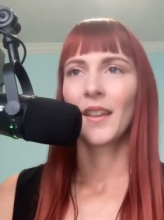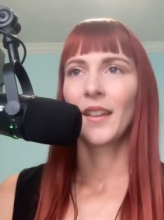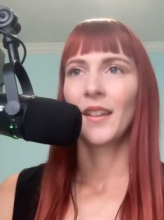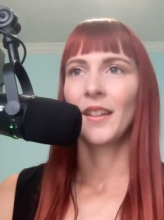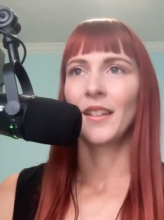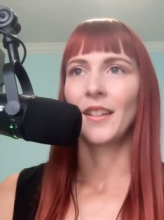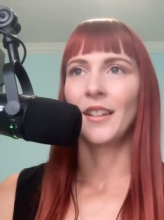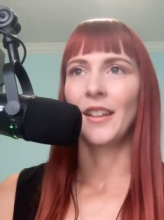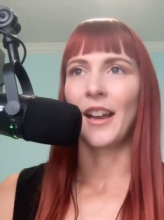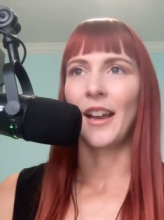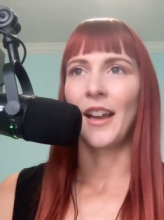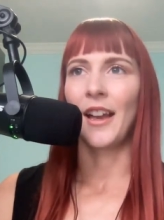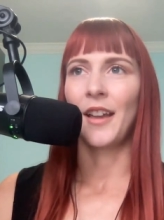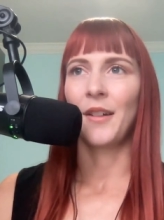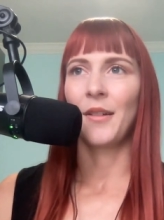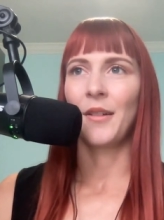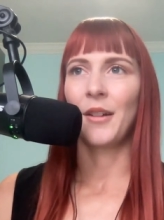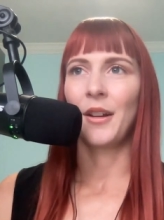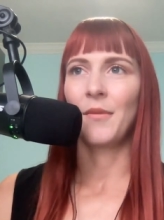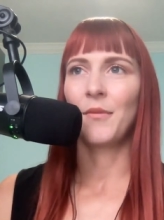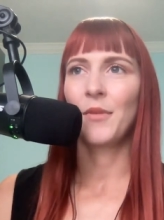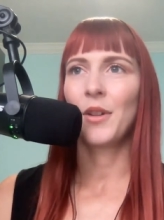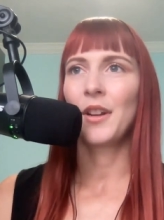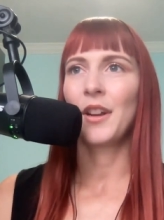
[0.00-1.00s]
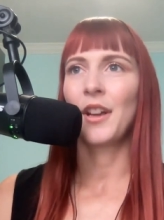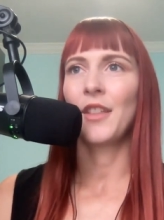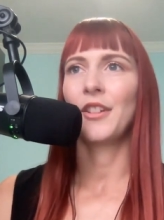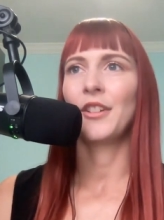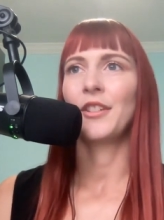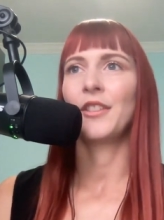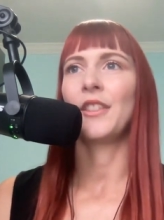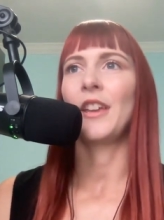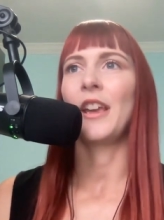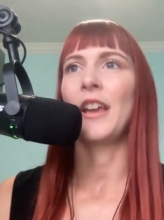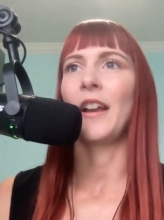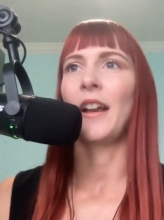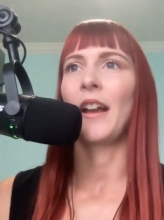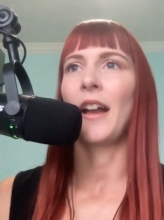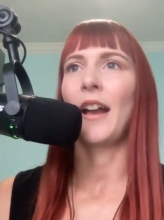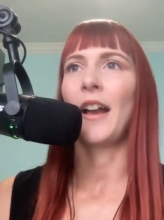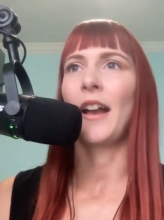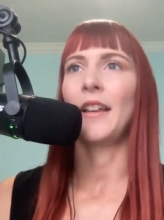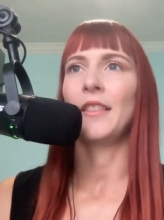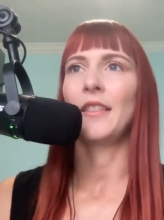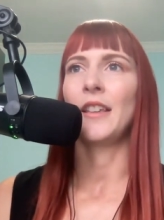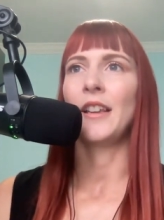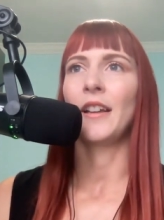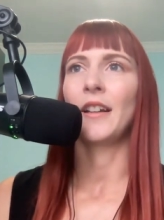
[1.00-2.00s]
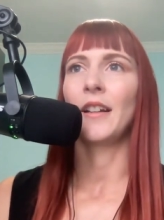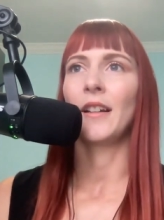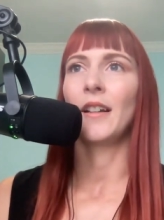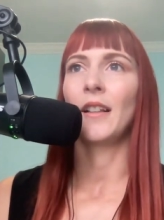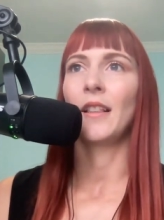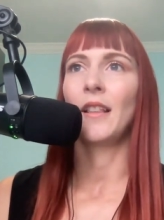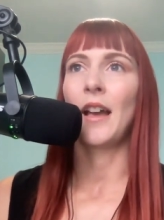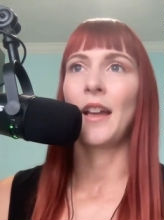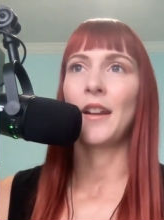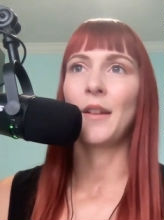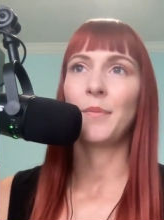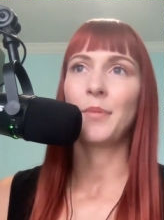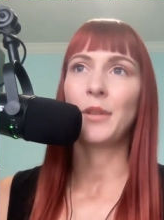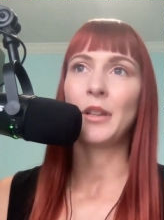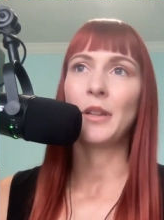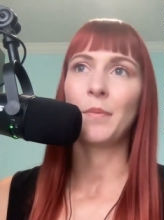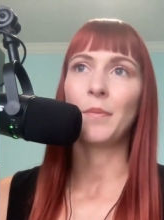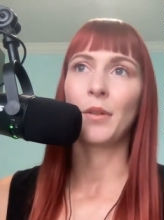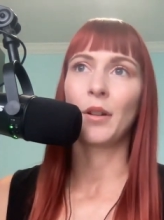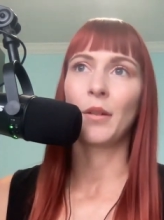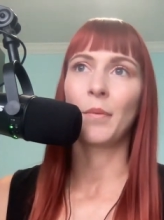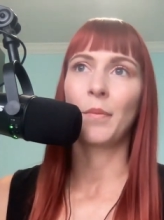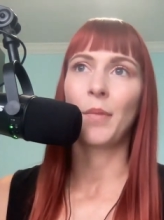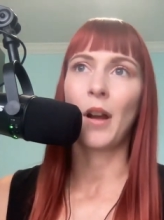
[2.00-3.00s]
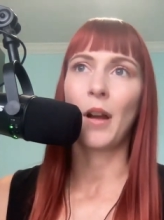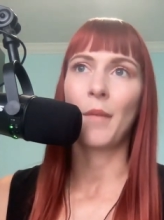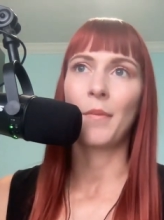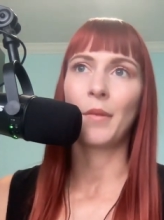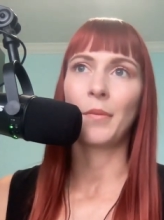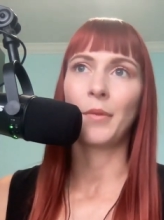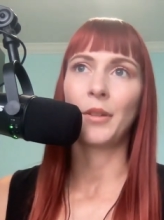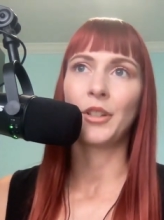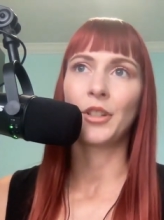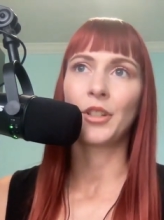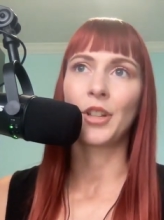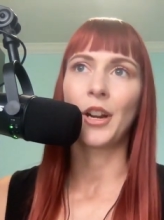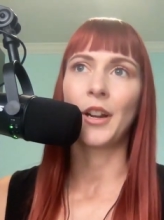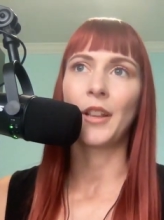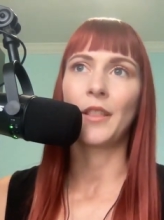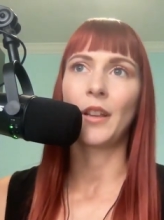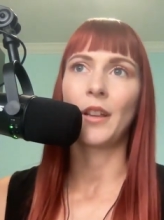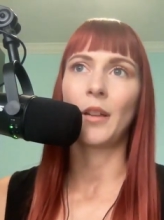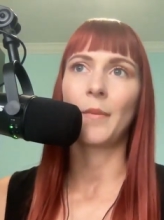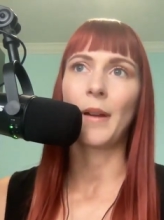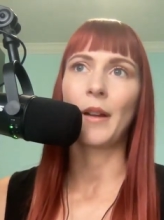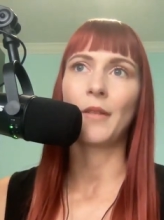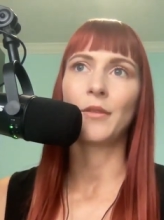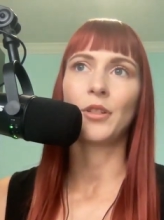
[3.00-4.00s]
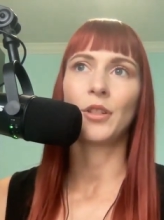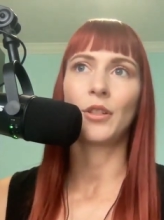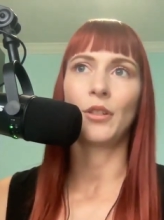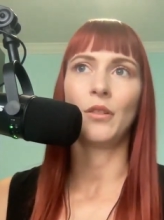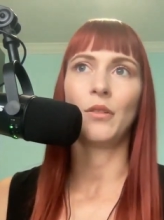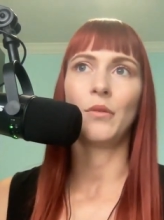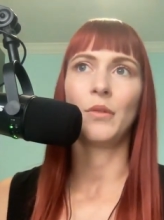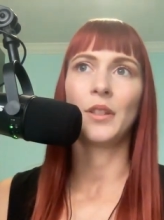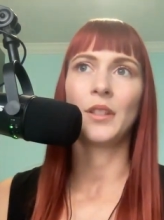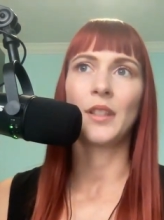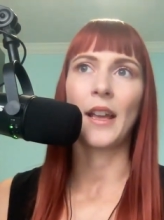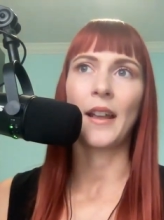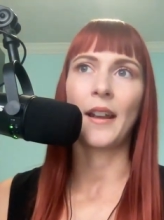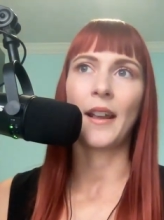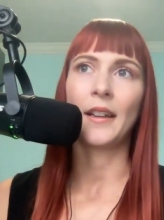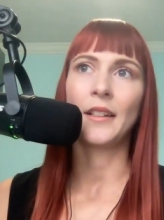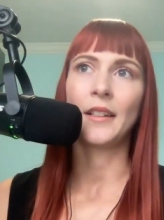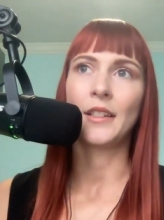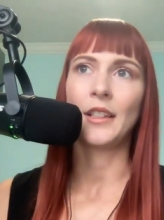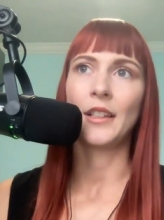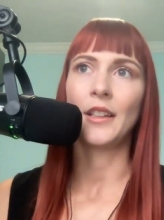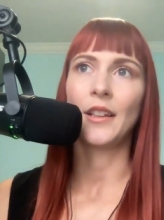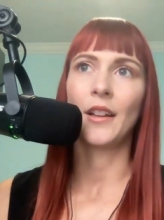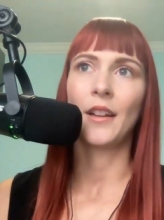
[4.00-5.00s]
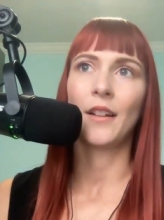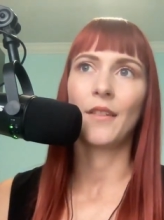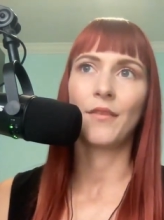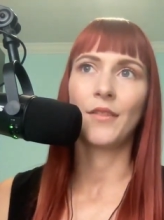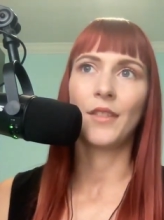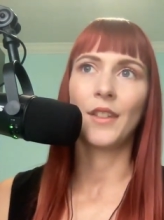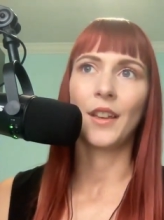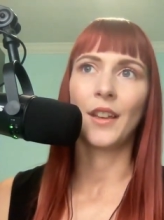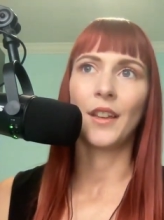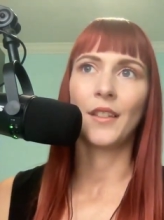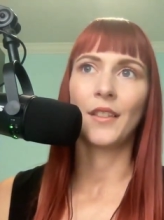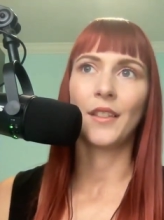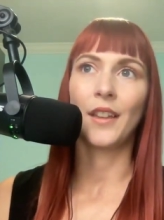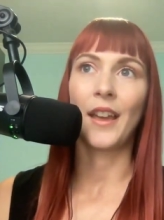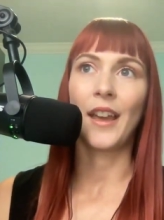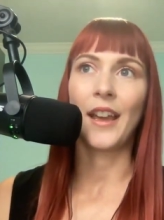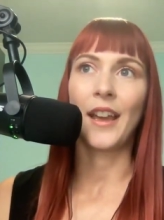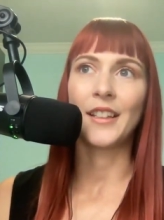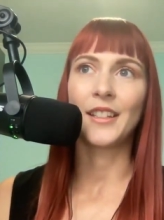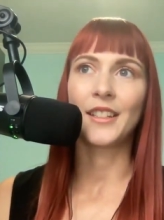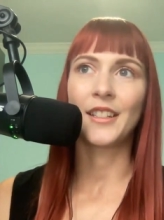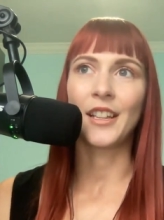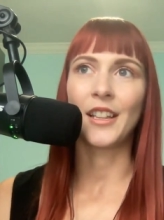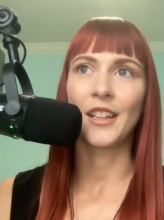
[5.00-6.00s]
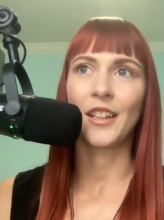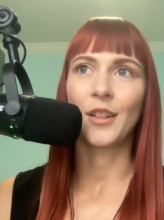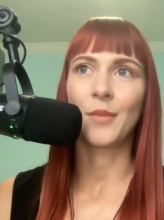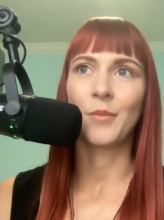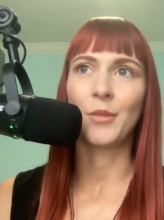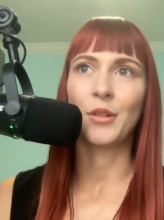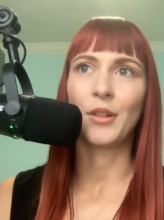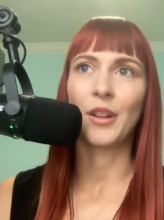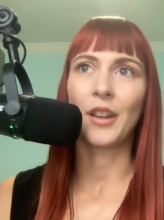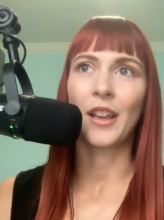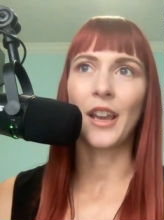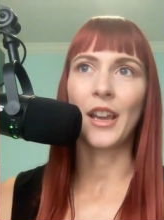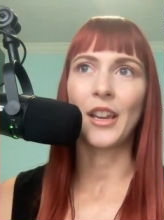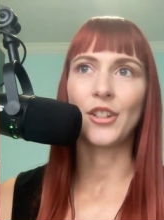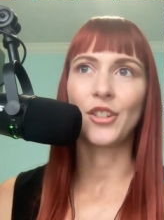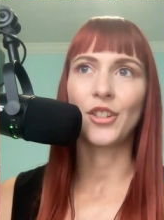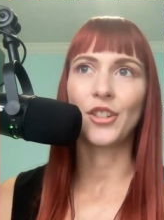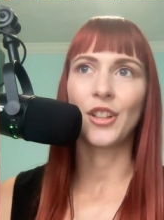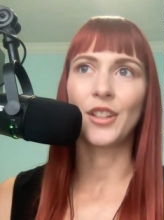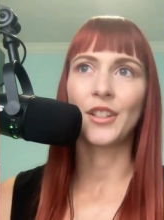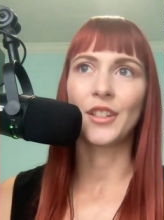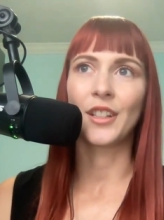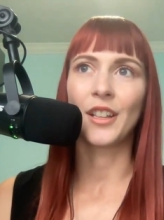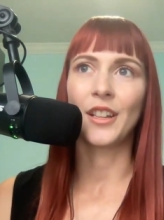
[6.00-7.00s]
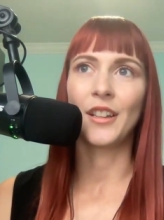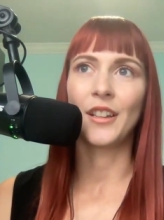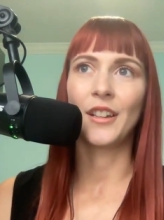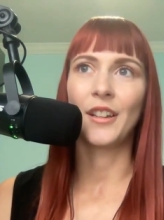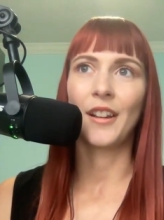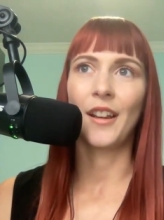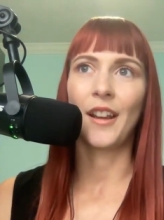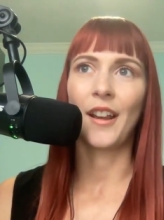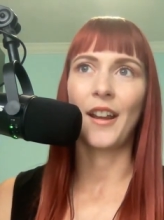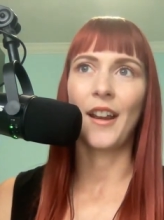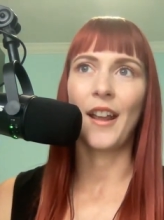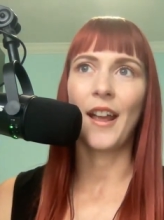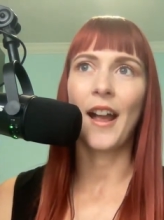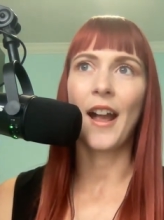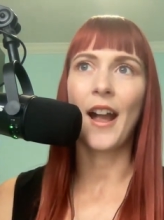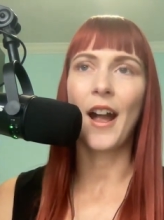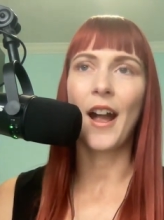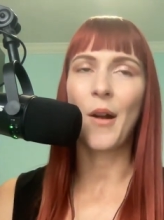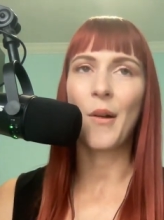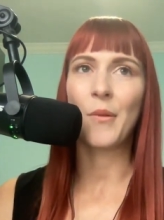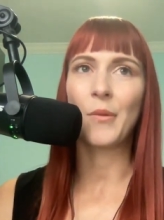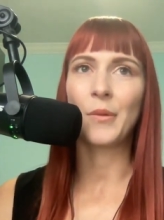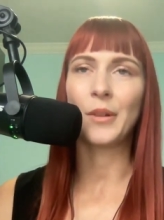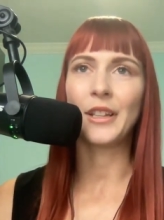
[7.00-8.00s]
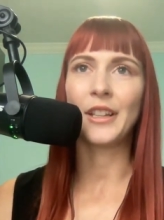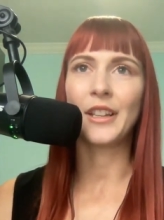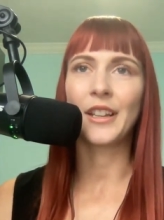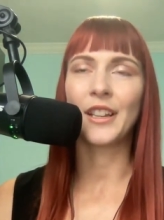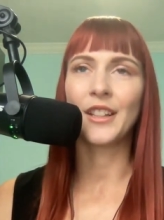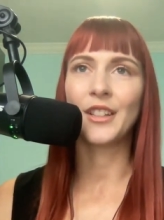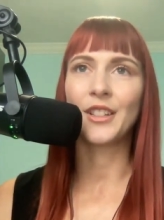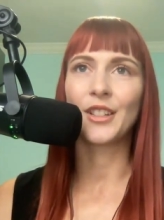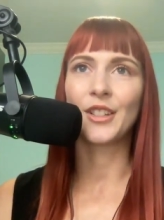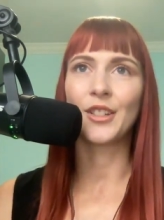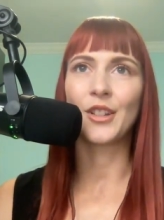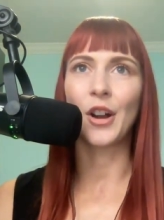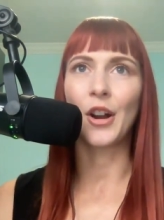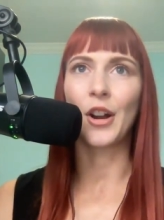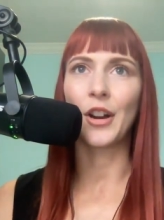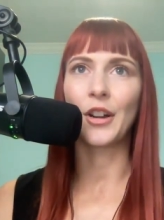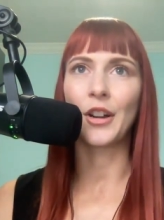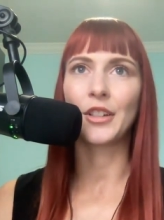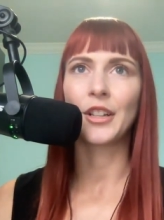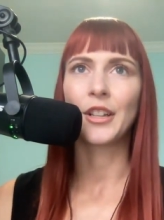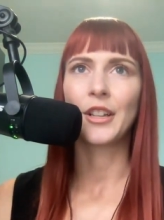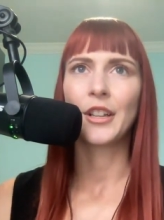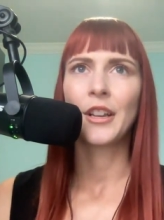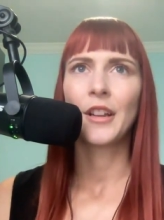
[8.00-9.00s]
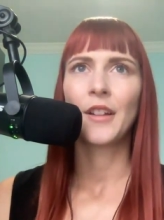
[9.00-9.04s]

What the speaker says: Yeah, and one other thing I think a lot of people are probably starting to think about too is that idea of the async communications and how we can start